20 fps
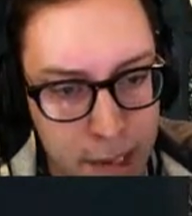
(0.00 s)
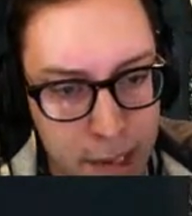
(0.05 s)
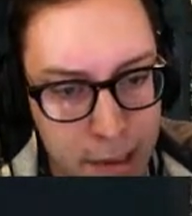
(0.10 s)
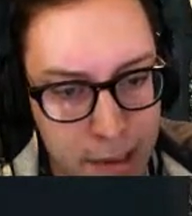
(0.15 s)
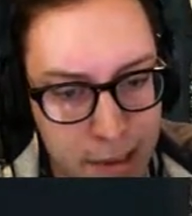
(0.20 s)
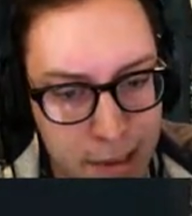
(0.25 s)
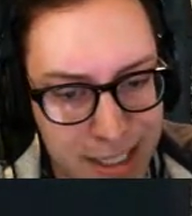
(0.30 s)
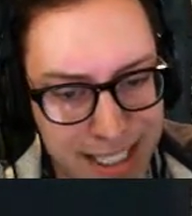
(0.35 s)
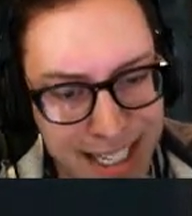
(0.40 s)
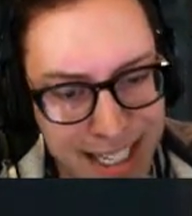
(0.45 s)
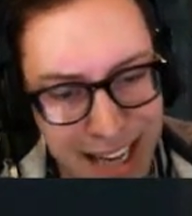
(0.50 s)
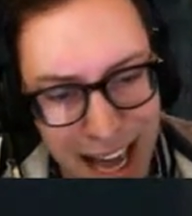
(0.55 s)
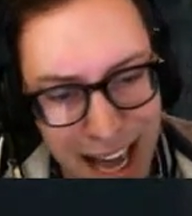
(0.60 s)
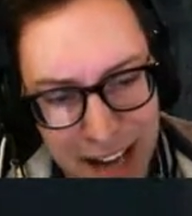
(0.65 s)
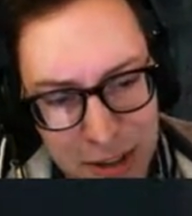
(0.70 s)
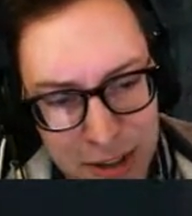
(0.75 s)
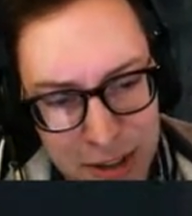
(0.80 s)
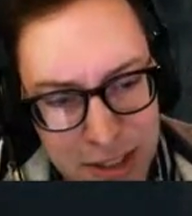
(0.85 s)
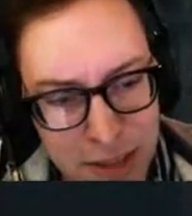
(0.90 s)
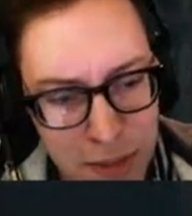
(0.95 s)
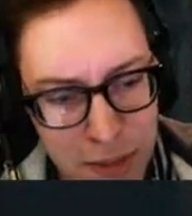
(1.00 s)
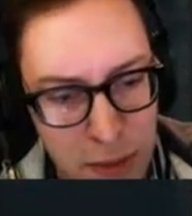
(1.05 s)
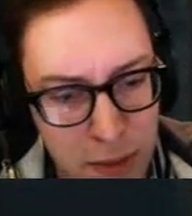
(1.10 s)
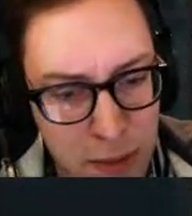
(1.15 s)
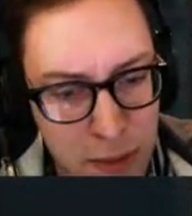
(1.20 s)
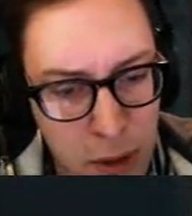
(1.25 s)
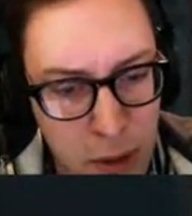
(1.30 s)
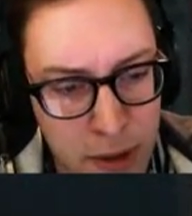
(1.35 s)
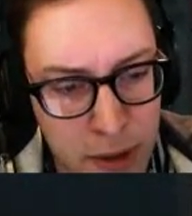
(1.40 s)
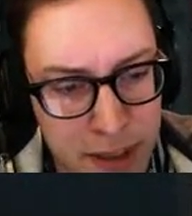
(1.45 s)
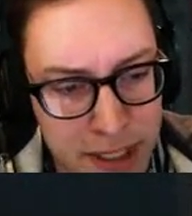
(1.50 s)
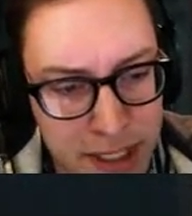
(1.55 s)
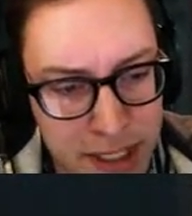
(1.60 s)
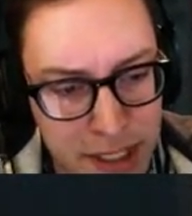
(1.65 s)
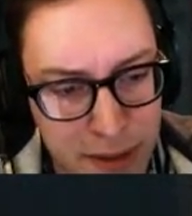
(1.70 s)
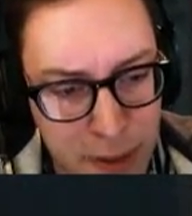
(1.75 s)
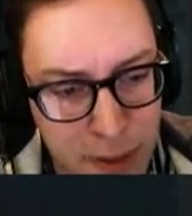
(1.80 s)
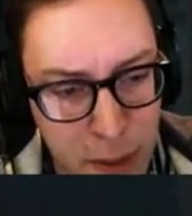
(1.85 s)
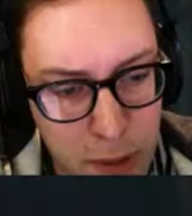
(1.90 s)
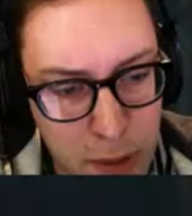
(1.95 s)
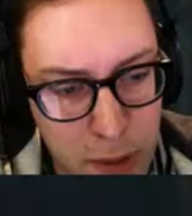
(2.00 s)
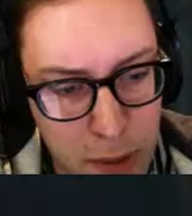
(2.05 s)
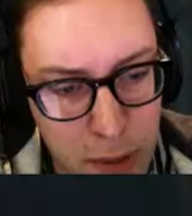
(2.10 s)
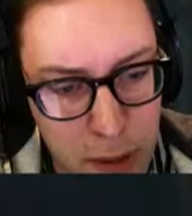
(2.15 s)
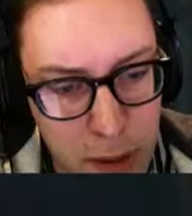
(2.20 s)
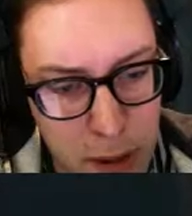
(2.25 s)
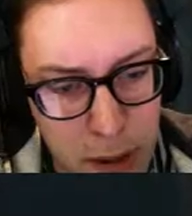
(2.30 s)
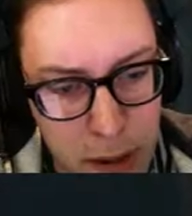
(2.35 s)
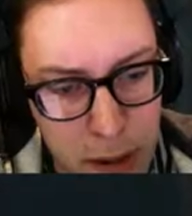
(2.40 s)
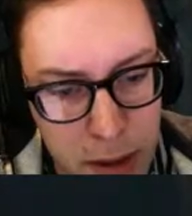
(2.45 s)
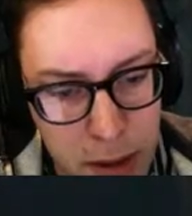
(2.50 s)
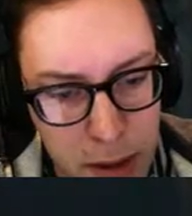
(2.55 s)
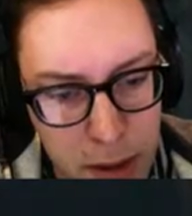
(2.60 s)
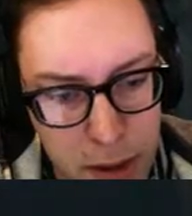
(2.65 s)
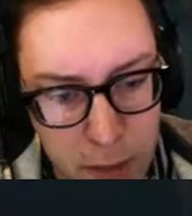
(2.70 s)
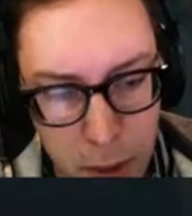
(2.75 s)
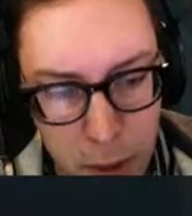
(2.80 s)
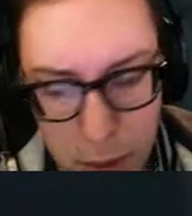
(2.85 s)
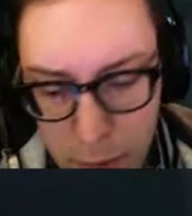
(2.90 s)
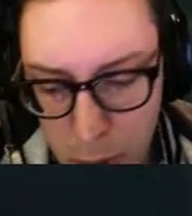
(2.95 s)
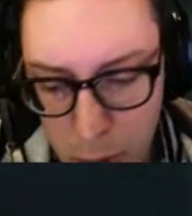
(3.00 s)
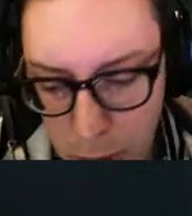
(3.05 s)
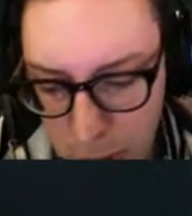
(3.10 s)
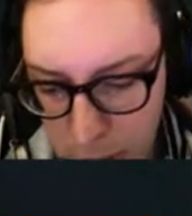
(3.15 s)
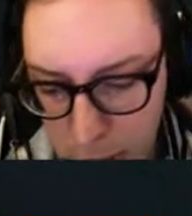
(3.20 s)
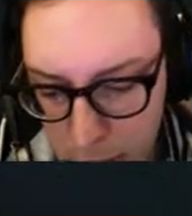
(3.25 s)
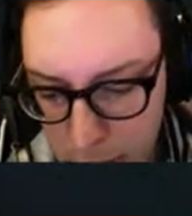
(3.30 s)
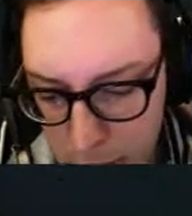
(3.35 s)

This can enter as a 4/4. This is a 4/4. 4/4.